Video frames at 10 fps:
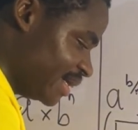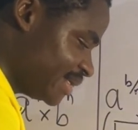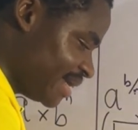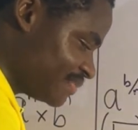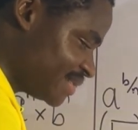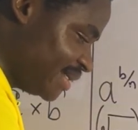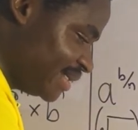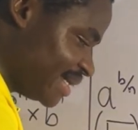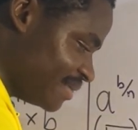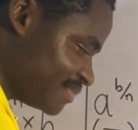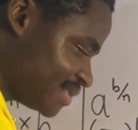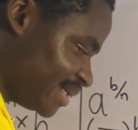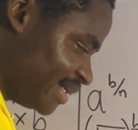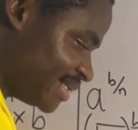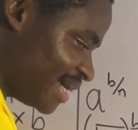times 3 times
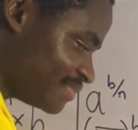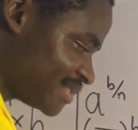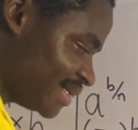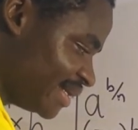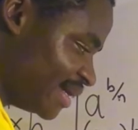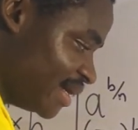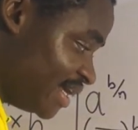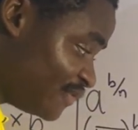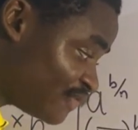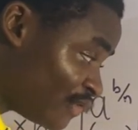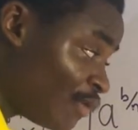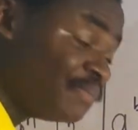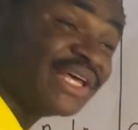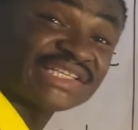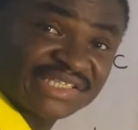3 times 3 in 4
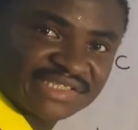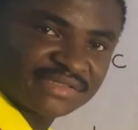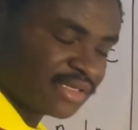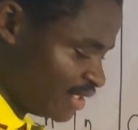places.